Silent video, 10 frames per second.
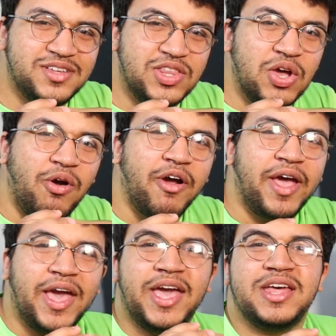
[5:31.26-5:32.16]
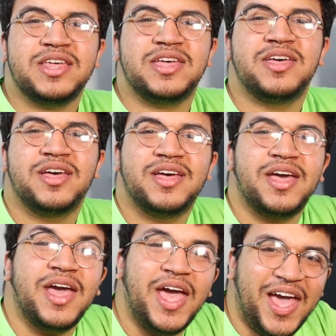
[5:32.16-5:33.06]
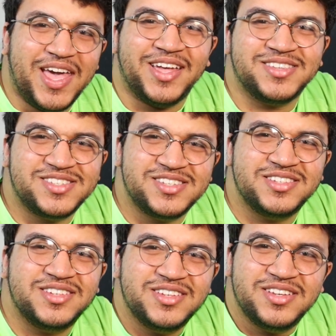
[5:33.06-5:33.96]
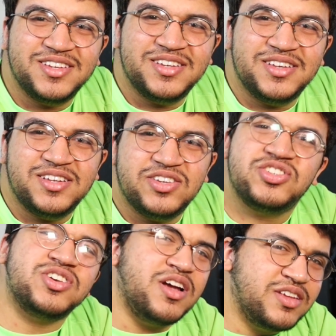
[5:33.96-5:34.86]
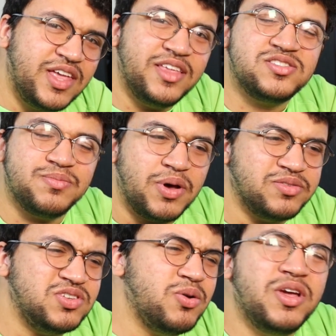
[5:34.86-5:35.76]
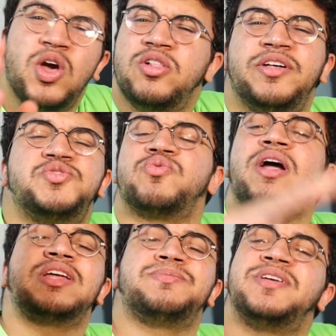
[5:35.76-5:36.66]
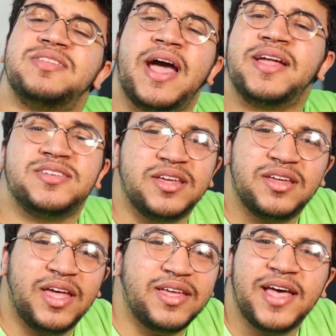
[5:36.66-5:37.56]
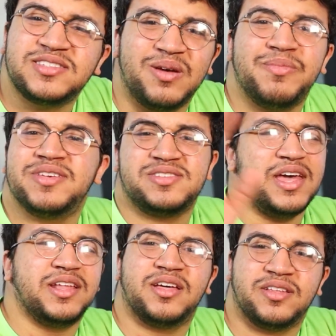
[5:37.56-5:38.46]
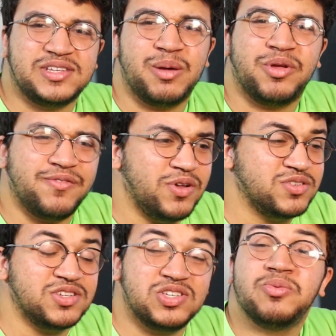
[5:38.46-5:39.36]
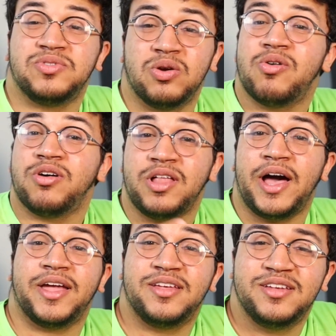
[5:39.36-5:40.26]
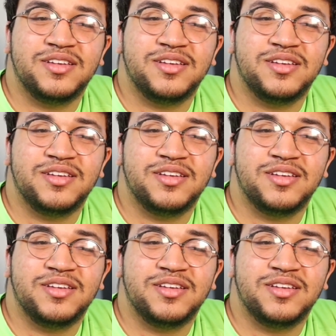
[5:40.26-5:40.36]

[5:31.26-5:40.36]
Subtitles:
There are 88 Sean Kingston posts. You know what? Let's round up to 90 in case I missed any on the timeline photos, because there were a lot.